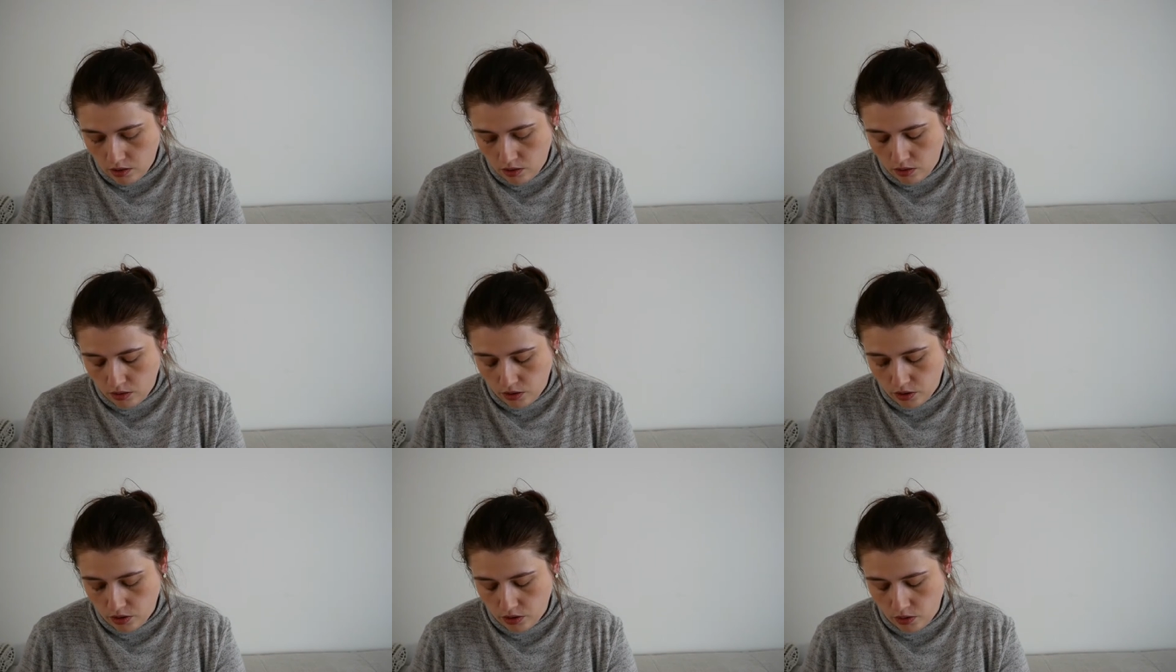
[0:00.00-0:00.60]
don't know, it's
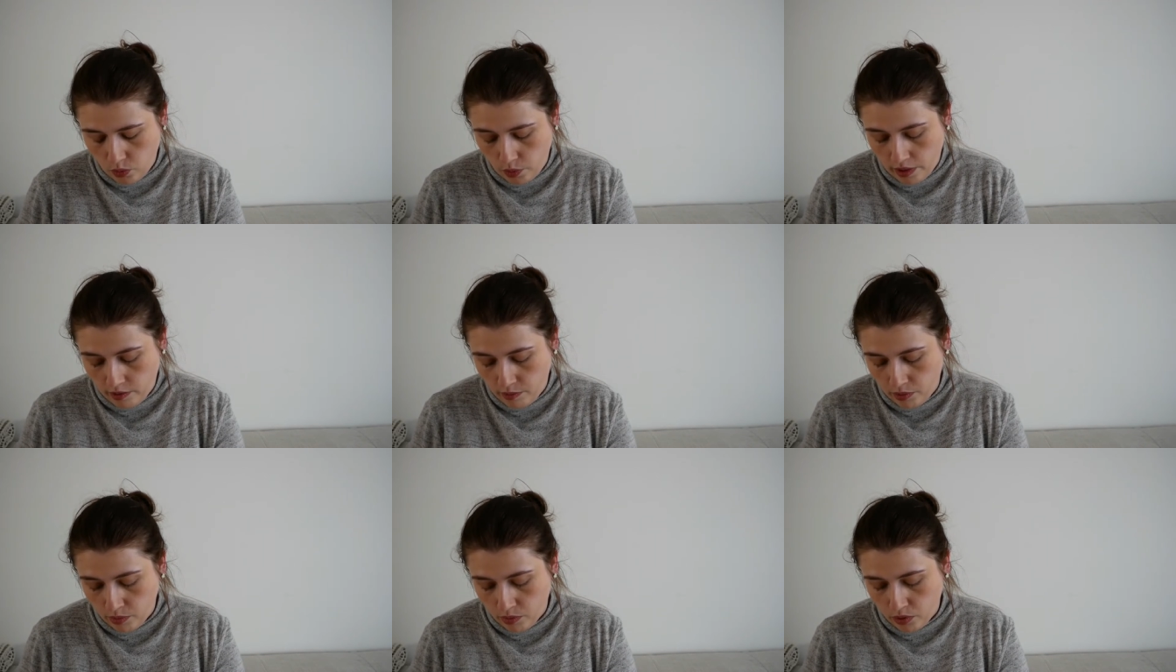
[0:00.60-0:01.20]
just the way I've
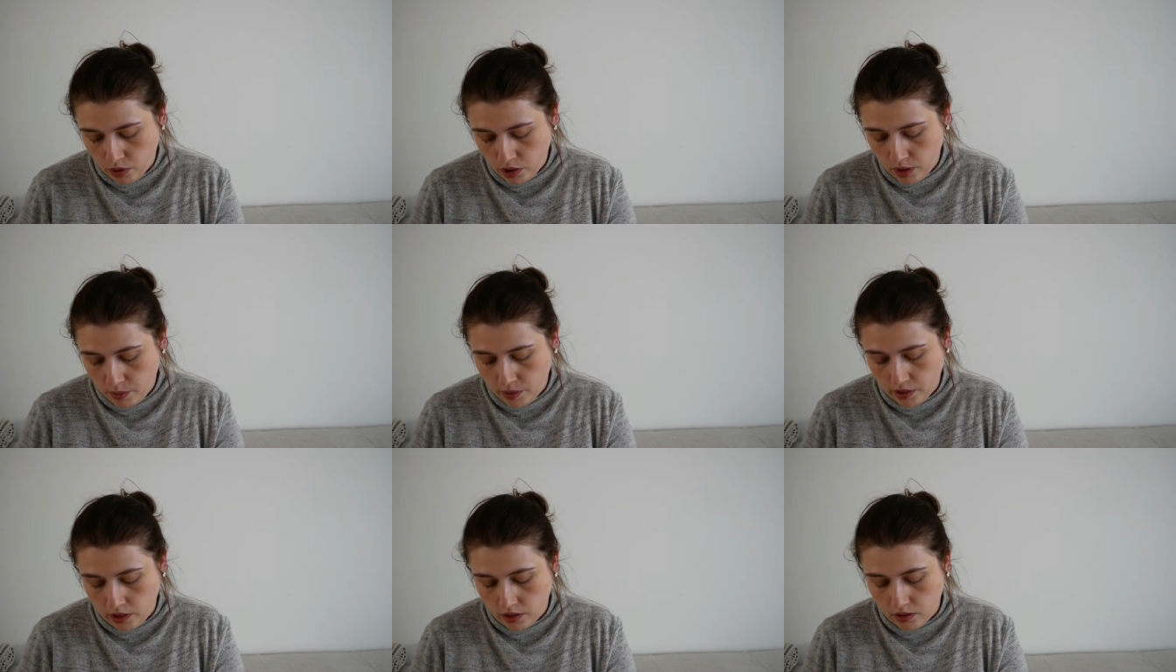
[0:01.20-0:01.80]
been brought up, I
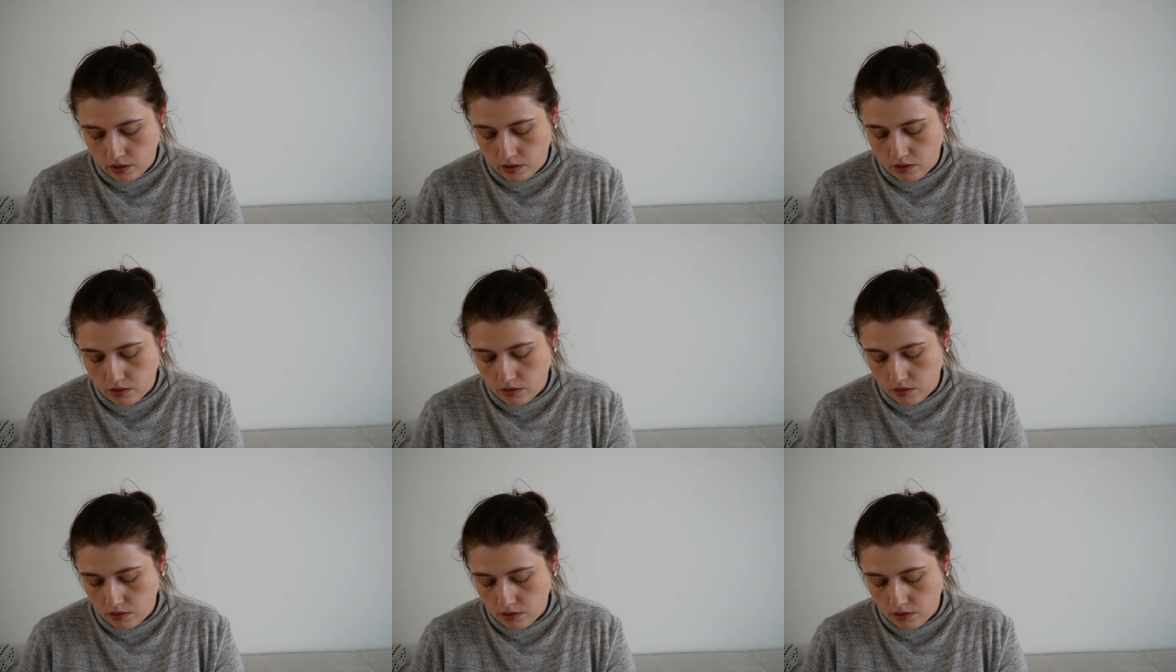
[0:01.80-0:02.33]
guess.